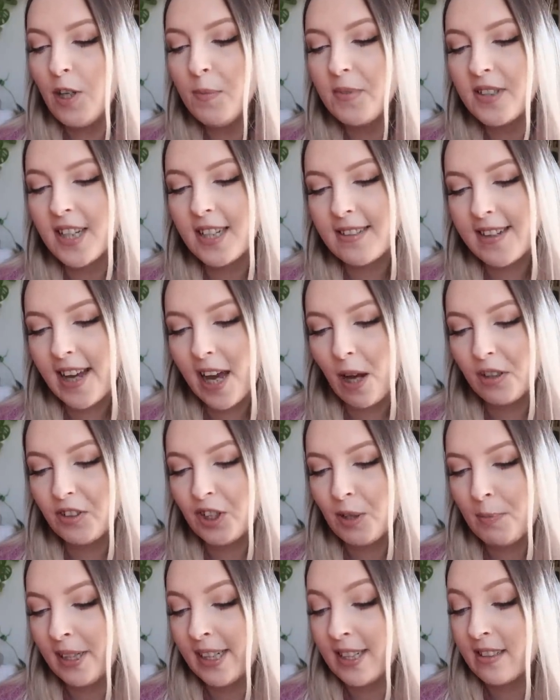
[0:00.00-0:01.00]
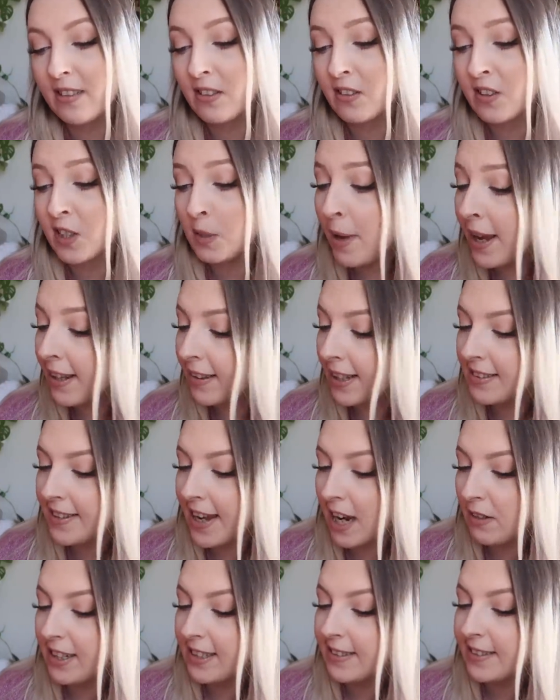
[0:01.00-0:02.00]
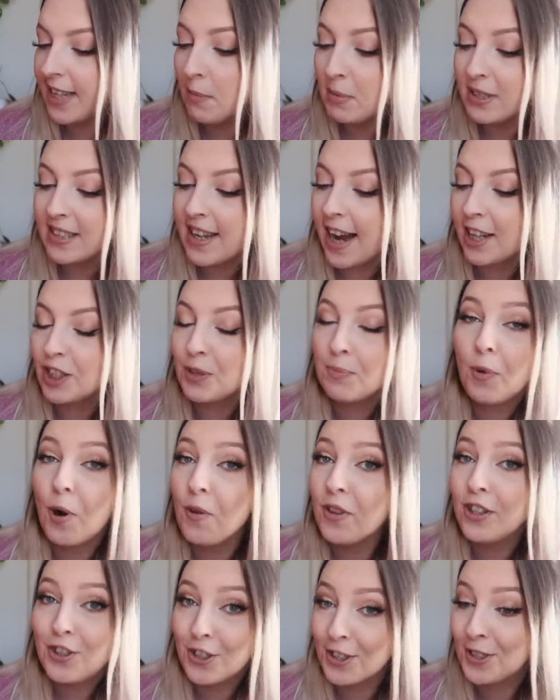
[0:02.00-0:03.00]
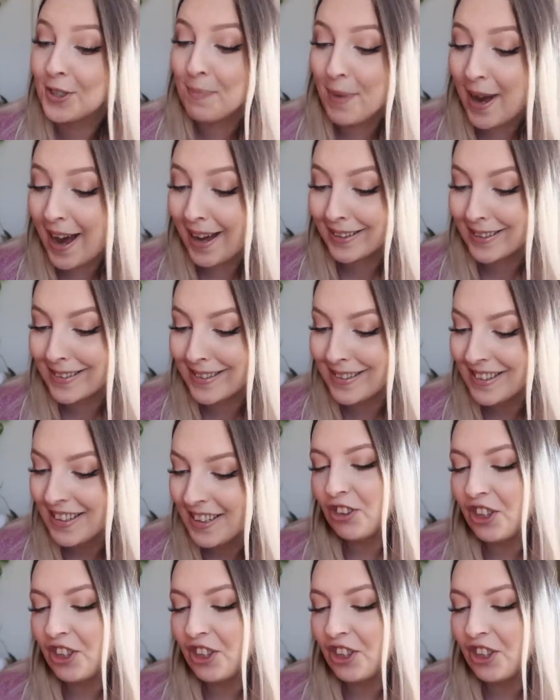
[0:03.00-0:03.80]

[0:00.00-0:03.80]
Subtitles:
upside down and she begins to suspect that Terry sabotaged more than just the band.